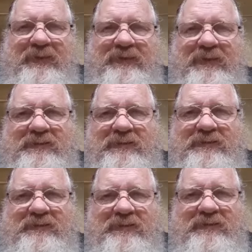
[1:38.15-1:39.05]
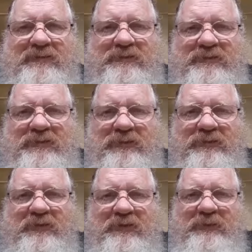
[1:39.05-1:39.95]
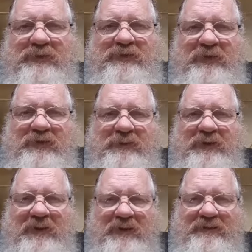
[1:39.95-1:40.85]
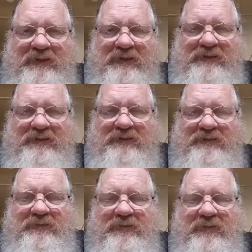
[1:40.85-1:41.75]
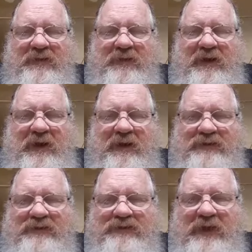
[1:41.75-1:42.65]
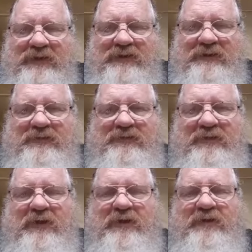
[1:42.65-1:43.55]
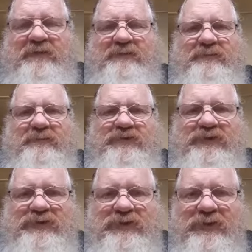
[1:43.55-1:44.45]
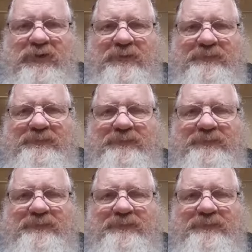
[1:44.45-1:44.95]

this is this is a truth and especially at the beginning stages as your stages uh, mature